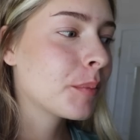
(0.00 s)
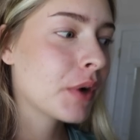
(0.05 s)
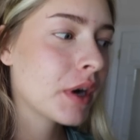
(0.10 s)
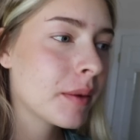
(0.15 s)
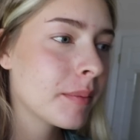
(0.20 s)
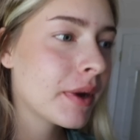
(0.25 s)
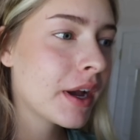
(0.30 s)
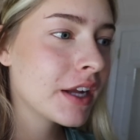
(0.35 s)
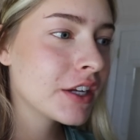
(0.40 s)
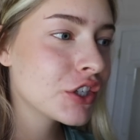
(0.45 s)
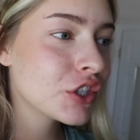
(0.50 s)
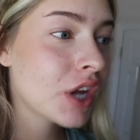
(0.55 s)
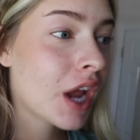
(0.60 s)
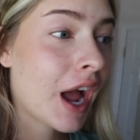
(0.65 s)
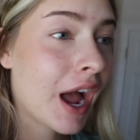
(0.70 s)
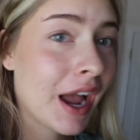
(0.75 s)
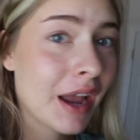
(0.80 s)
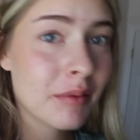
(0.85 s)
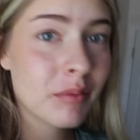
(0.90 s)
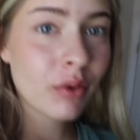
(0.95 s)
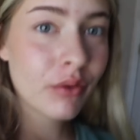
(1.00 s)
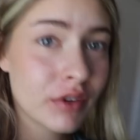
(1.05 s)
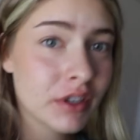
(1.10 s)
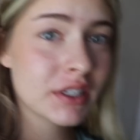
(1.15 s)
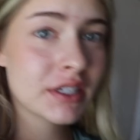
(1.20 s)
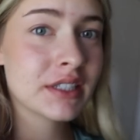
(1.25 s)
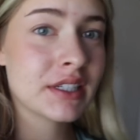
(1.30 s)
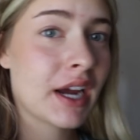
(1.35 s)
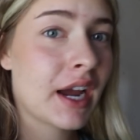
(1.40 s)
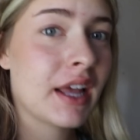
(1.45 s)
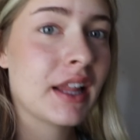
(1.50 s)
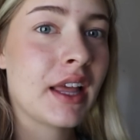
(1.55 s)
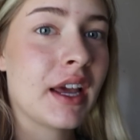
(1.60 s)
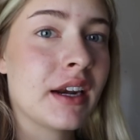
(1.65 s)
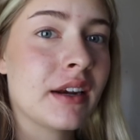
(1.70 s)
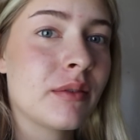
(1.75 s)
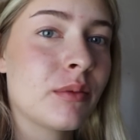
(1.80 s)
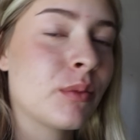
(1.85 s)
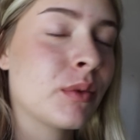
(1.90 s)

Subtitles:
Pretty much I'm moving to Thailand,